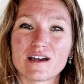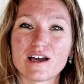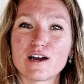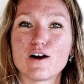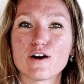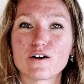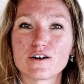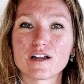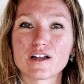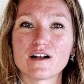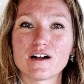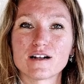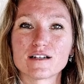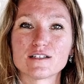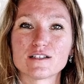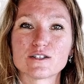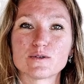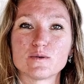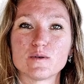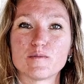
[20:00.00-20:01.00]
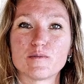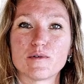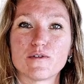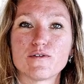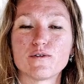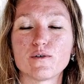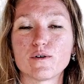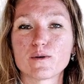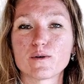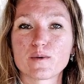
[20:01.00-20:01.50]
already got into it
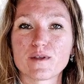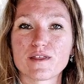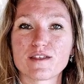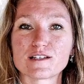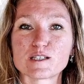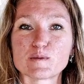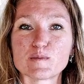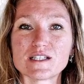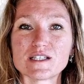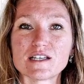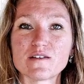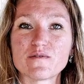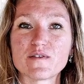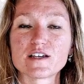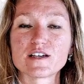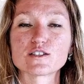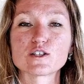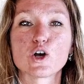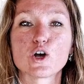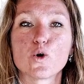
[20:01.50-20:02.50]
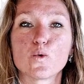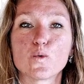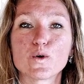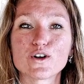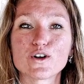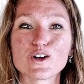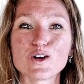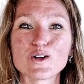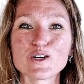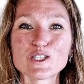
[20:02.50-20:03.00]
before with the specifics, we're
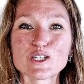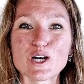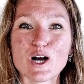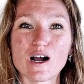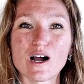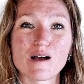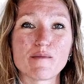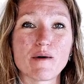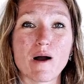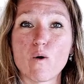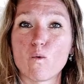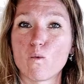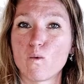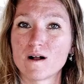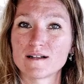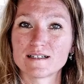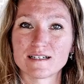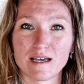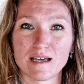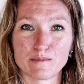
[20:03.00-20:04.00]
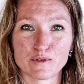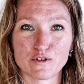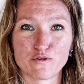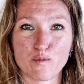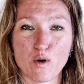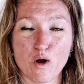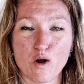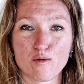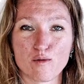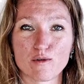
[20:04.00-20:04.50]
going to talk about what types of
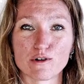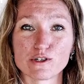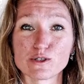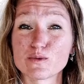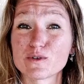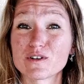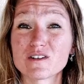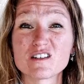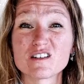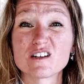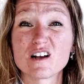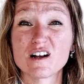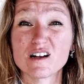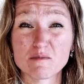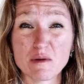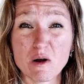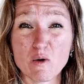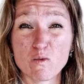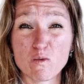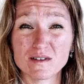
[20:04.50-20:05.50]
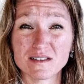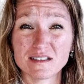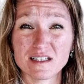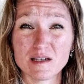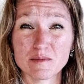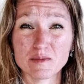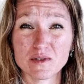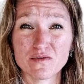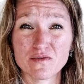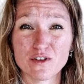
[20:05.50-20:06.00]
polymers. We're going to talk about what types
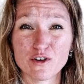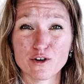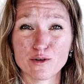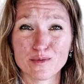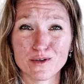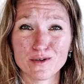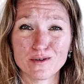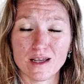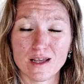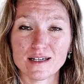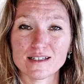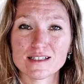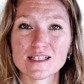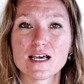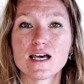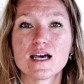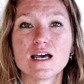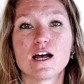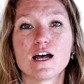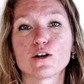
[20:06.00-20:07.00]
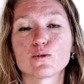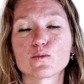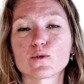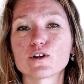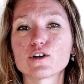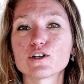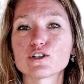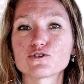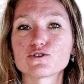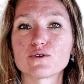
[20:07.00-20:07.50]
of therapeutics. And we're going
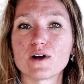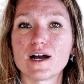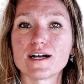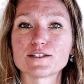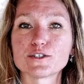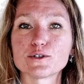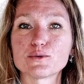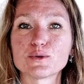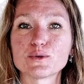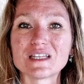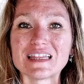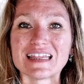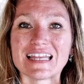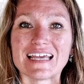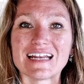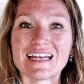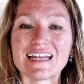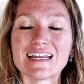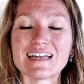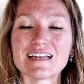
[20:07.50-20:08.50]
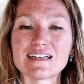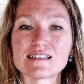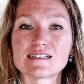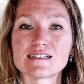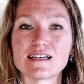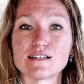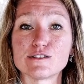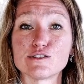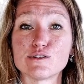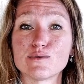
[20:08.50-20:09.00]
to try to relate it instead
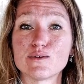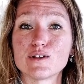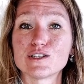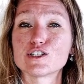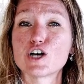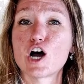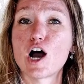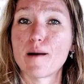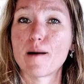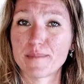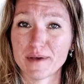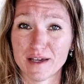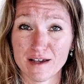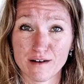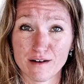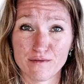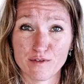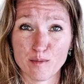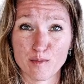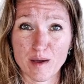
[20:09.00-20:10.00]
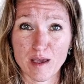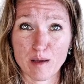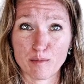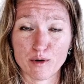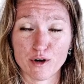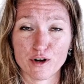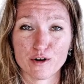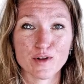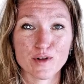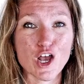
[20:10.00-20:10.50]
to the topic of the paper.
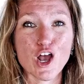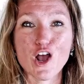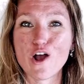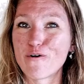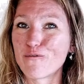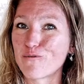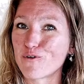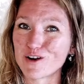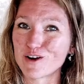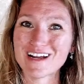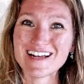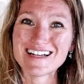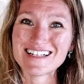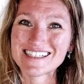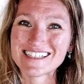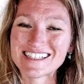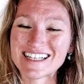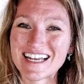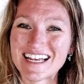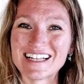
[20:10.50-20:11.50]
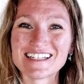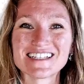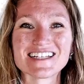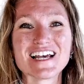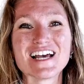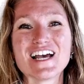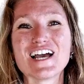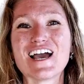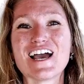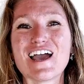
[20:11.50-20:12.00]
For instance,
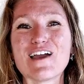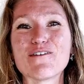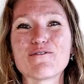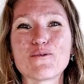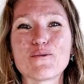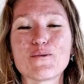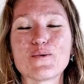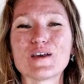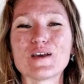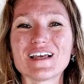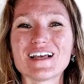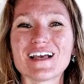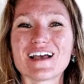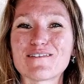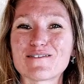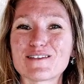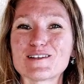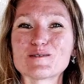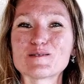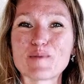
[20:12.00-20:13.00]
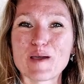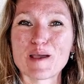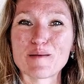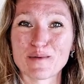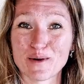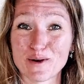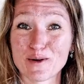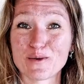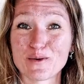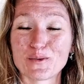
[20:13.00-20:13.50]
if this
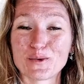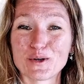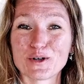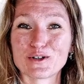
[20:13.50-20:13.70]
paper, we're